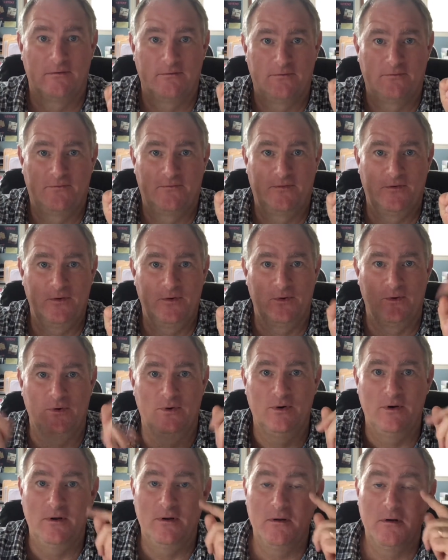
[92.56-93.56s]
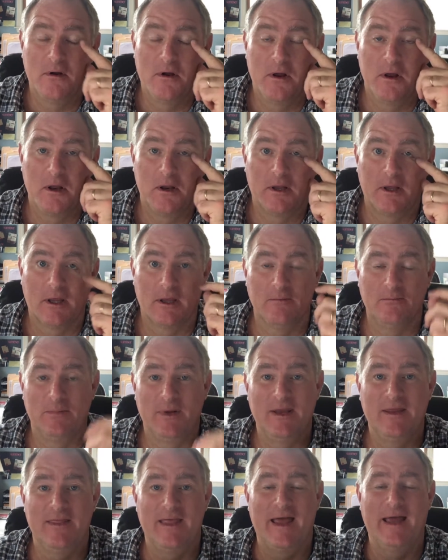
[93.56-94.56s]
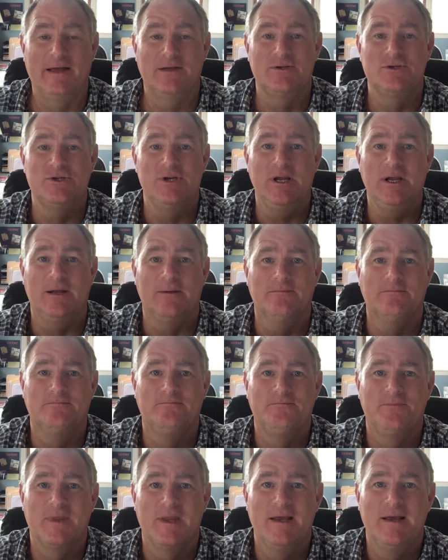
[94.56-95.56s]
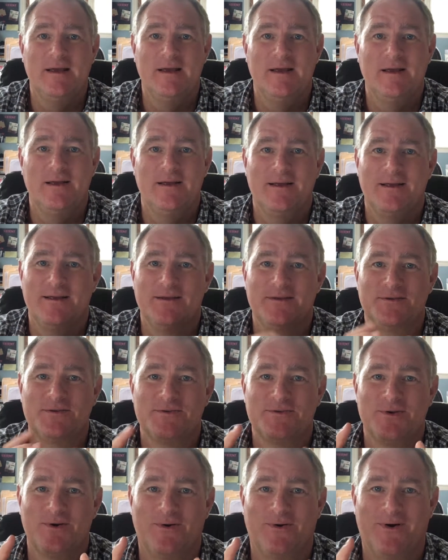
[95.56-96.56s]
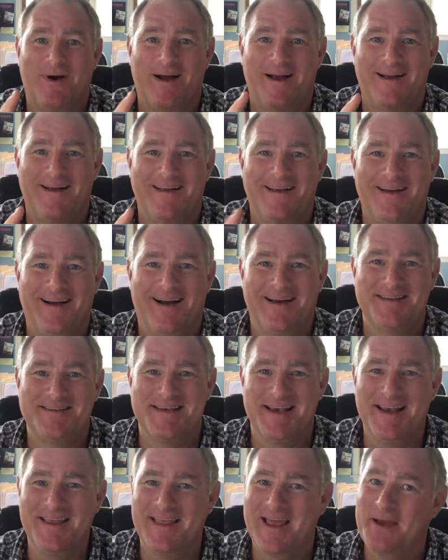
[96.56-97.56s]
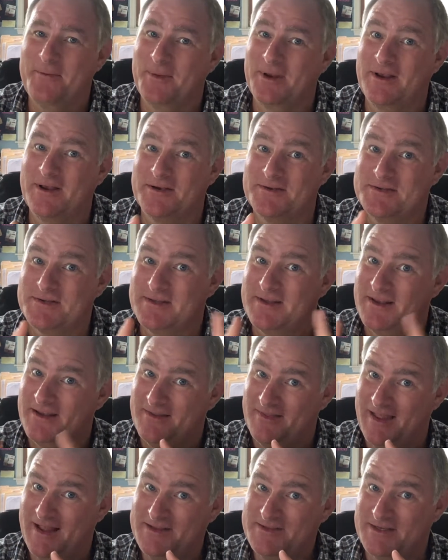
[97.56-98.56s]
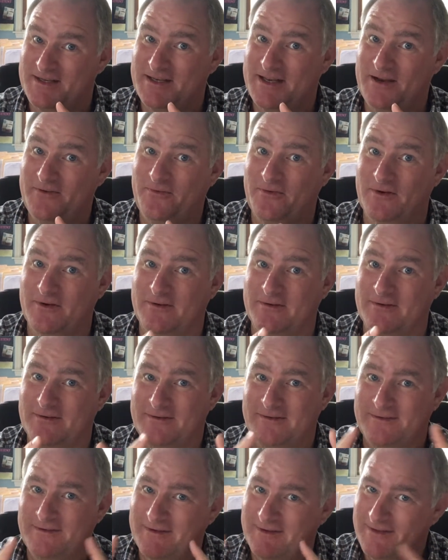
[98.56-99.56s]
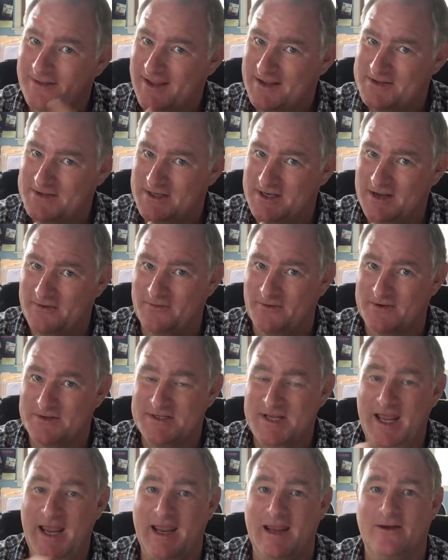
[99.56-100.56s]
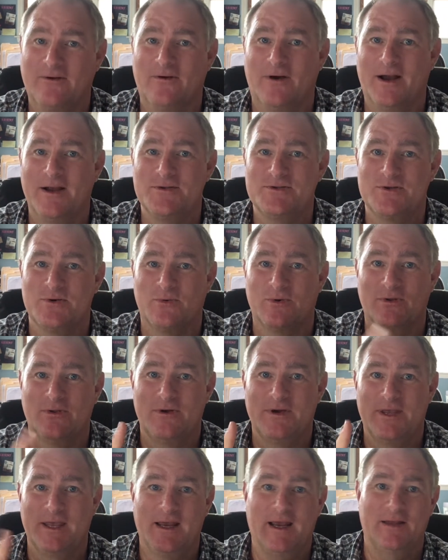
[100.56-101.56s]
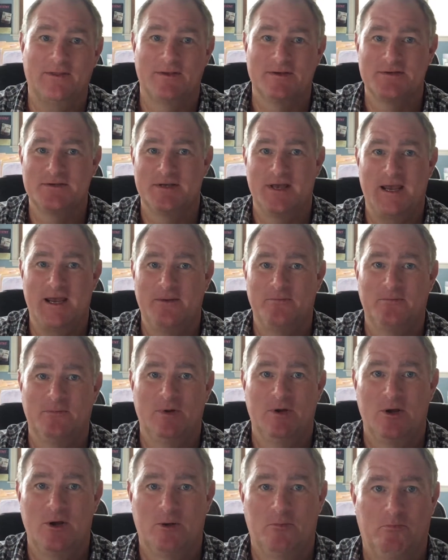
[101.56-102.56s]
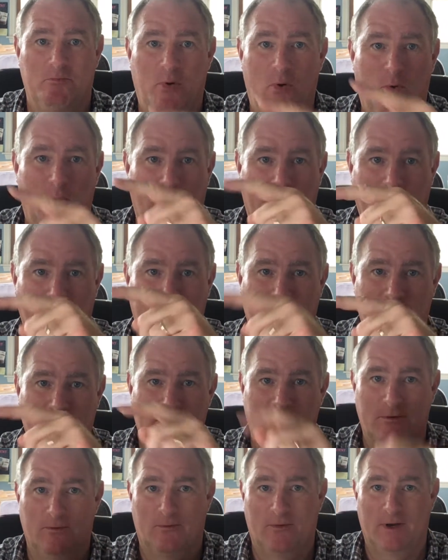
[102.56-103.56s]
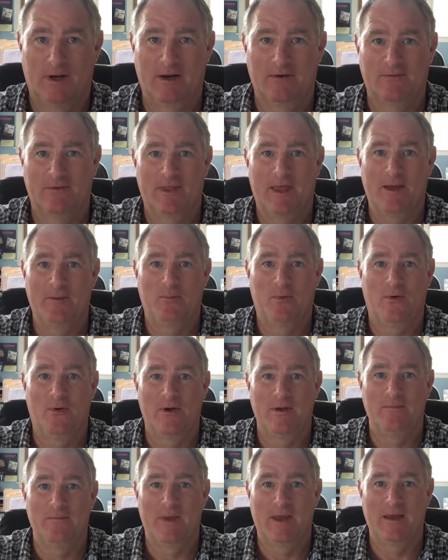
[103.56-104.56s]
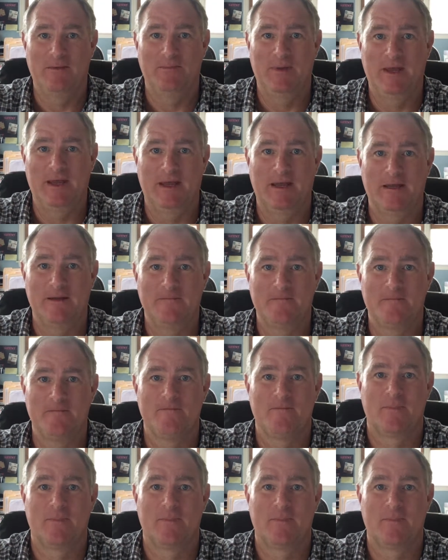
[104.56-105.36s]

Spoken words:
food can be that cheap. So I say that because that's a different take, right? So we're looking at the same point, whatever that point may be,